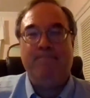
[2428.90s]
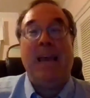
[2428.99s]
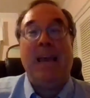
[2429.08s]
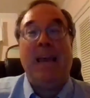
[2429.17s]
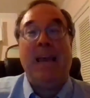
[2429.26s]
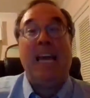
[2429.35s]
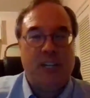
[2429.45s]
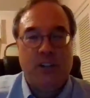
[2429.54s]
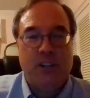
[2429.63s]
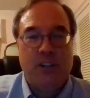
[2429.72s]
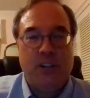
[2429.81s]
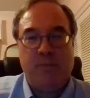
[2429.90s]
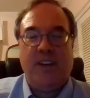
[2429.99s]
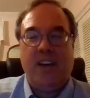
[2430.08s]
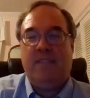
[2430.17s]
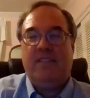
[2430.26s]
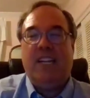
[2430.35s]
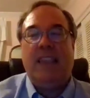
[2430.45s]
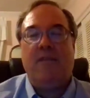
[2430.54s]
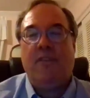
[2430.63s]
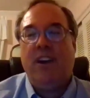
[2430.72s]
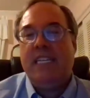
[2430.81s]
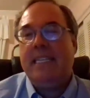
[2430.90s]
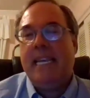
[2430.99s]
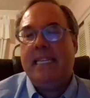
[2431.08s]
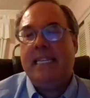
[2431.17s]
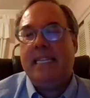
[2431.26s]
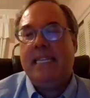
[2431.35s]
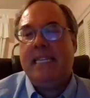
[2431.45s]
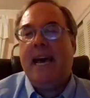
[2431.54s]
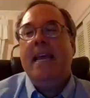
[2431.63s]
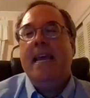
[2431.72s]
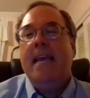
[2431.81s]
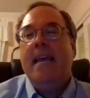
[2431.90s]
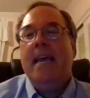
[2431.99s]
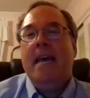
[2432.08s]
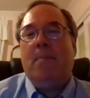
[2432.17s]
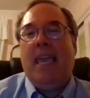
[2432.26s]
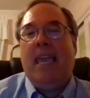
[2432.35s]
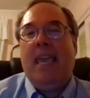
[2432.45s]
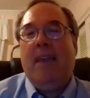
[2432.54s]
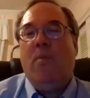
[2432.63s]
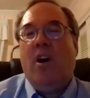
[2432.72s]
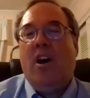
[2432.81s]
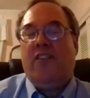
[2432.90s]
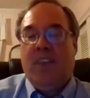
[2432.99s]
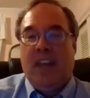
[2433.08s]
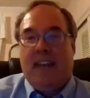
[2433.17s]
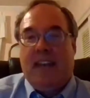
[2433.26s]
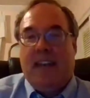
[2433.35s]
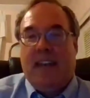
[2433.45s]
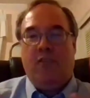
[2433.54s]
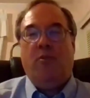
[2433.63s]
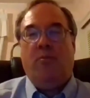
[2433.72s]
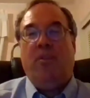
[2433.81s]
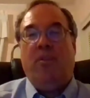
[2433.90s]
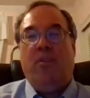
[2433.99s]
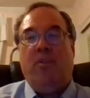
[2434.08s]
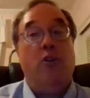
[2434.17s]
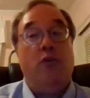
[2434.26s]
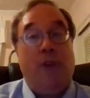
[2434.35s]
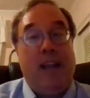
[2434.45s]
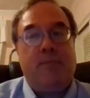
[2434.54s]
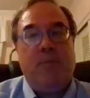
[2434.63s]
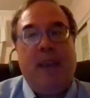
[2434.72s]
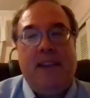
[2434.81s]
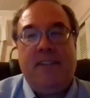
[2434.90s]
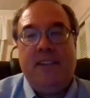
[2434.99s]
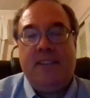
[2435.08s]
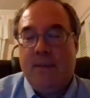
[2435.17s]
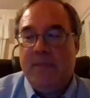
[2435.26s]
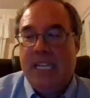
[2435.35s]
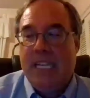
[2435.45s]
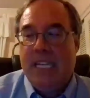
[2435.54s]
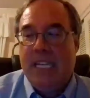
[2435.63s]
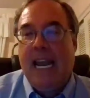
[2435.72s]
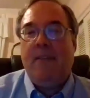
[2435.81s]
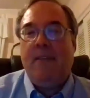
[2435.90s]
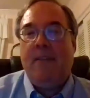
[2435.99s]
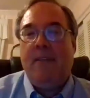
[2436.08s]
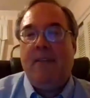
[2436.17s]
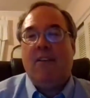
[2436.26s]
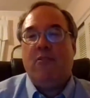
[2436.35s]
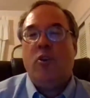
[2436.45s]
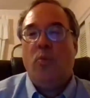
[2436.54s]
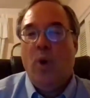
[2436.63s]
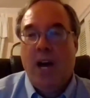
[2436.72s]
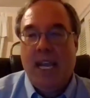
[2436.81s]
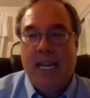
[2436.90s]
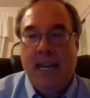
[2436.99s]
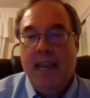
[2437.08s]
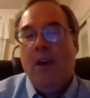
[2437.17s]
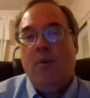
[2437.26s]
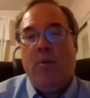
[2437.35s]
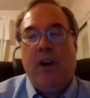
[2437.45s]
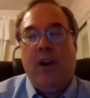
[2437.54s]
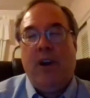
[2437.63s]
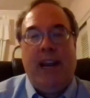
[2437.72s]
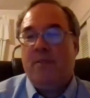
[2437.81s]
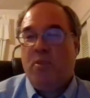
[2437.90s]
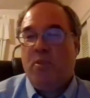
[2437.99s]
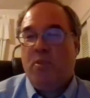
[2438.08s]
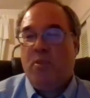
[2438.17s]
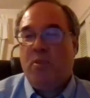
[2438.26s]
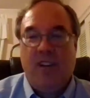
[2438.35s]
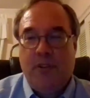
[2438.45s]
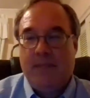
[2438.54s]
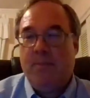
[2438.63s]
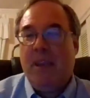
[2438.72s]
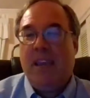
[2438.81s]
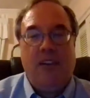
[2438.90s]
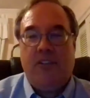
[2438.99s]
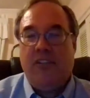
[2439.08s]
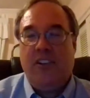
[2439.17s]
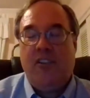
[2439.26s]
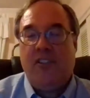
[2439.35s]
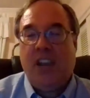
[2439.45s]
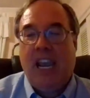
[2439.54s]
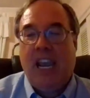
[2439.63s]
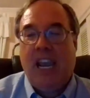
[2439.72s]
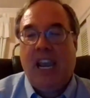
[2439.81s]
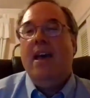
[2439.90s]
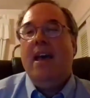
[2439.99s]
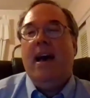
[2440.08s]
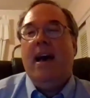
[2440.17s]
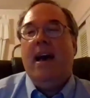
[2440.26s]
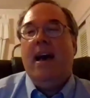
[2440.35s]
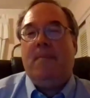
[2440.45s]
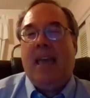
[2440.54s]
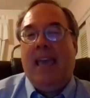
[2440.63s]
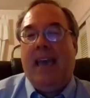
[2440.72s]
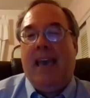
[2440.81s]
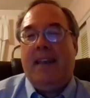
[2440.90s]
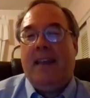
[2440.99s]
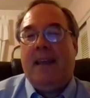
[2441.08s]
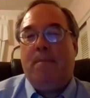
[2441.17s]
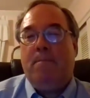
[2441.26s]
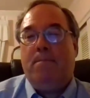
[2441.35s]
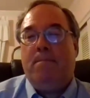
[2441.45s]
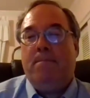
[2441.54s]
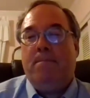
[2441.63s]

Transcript: measures in terms of, of deliveries and things like that. Um, he was sent down to, we've got two transplant systems in Atlanta. He was sent down to one where he'd had his previous transplant years and years ago. Um, and